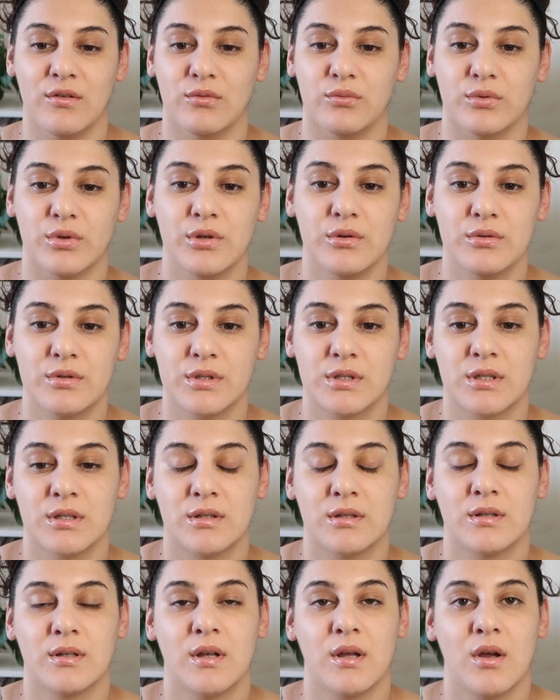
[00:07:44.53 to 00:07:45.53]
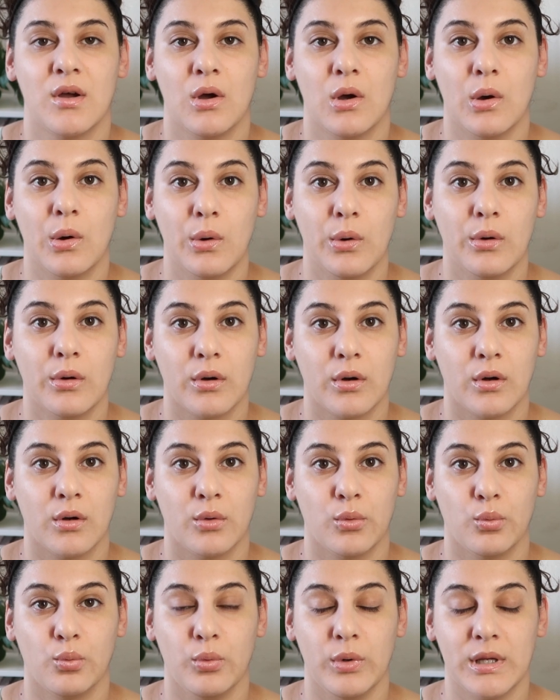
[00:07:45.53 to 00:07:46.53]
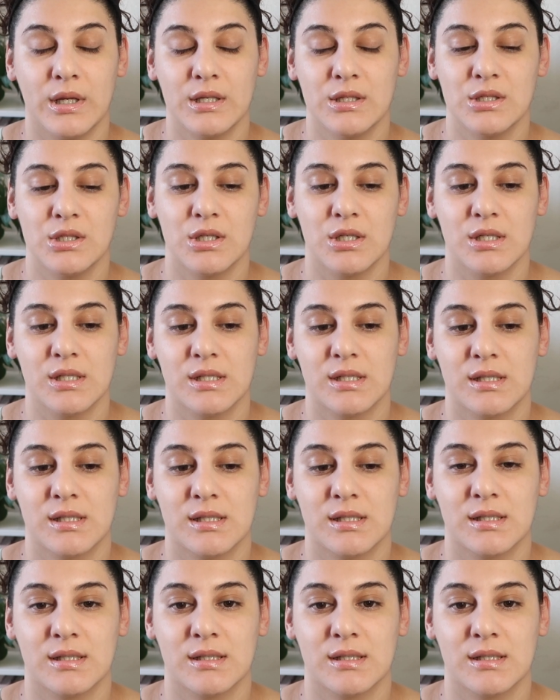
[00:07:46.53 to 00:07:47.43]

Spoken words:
the root, or we can just